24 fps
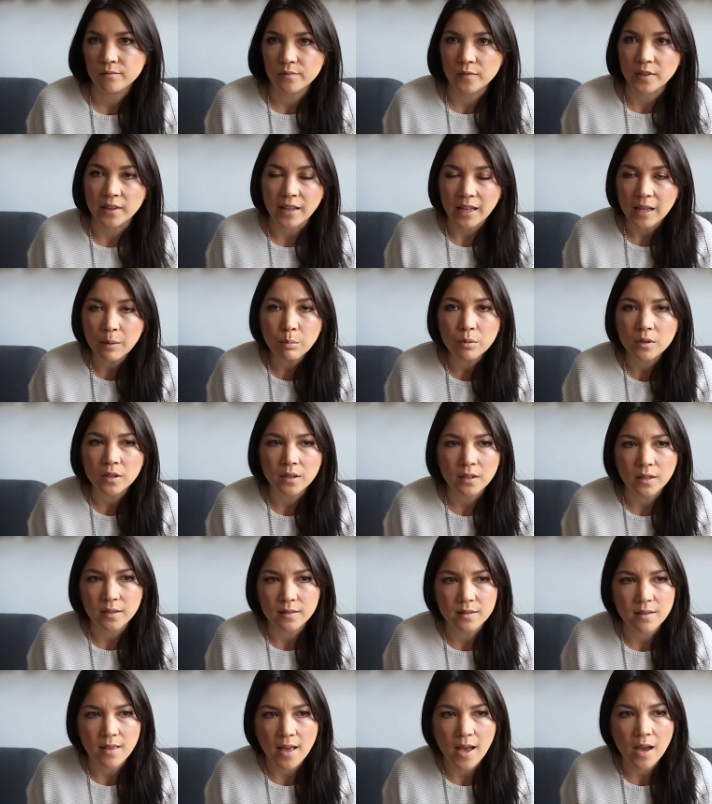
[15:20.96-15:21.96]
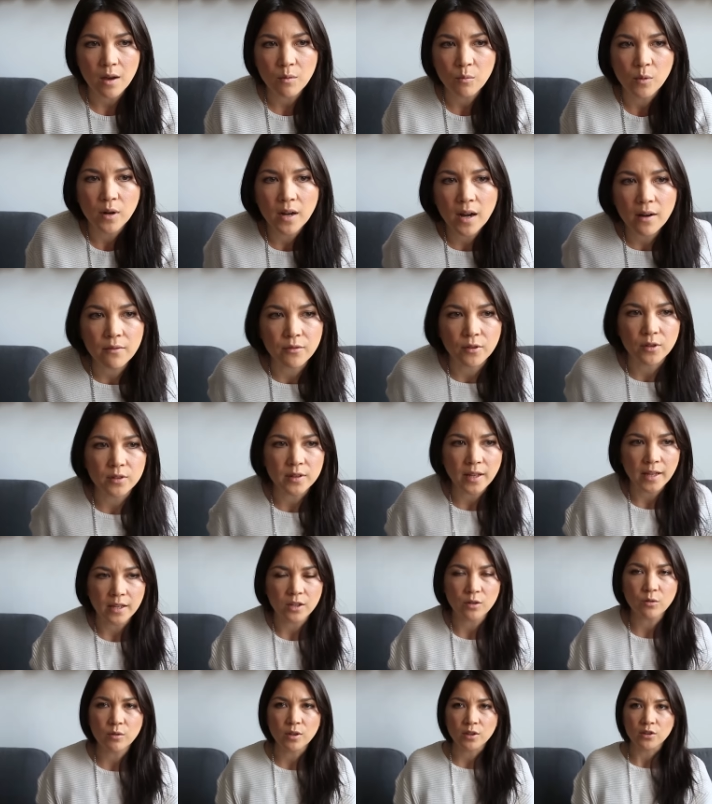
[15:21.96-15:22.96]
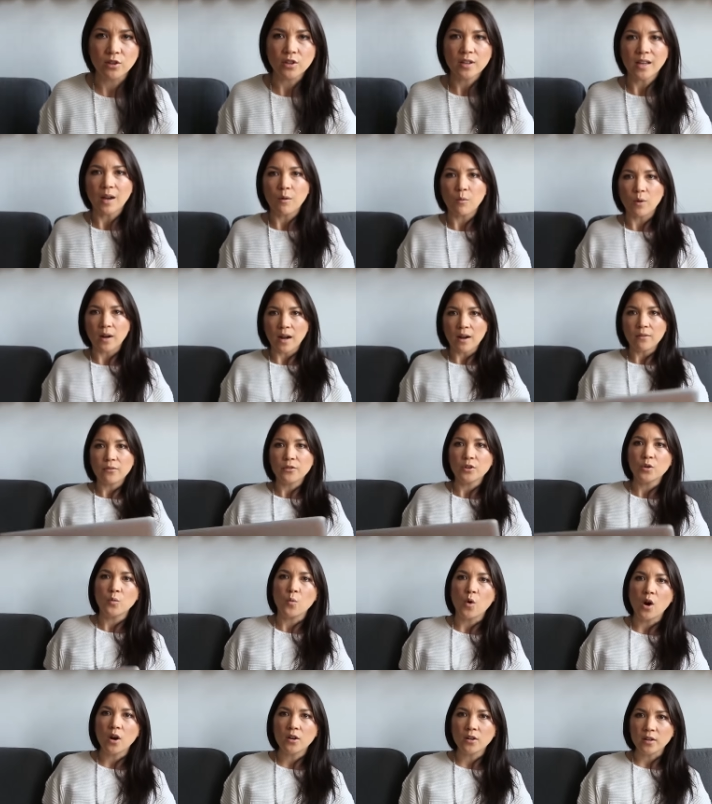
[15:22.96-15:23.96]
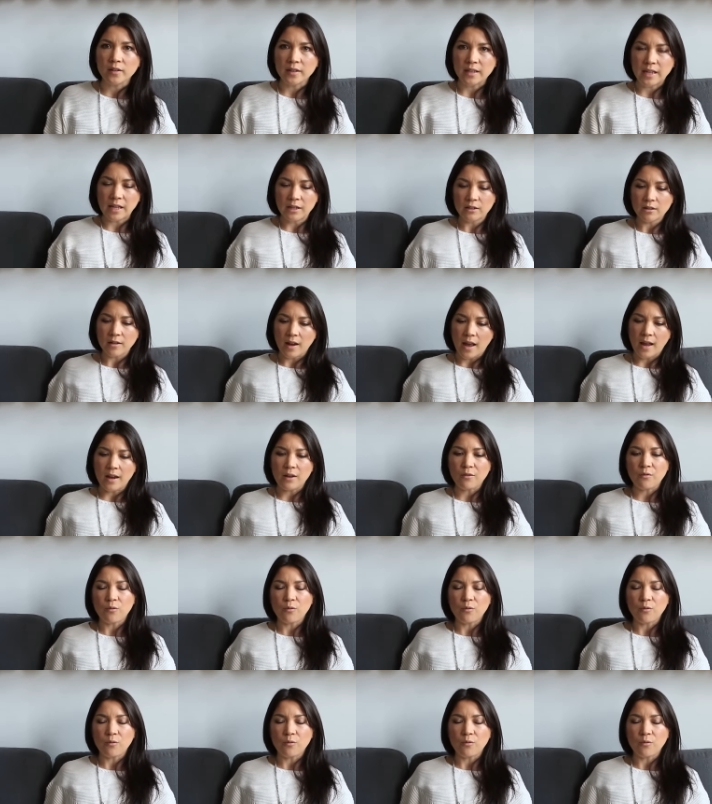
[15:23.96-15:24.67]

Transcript: label it as that, whatever. Like, you can look at whatever you want on the internet.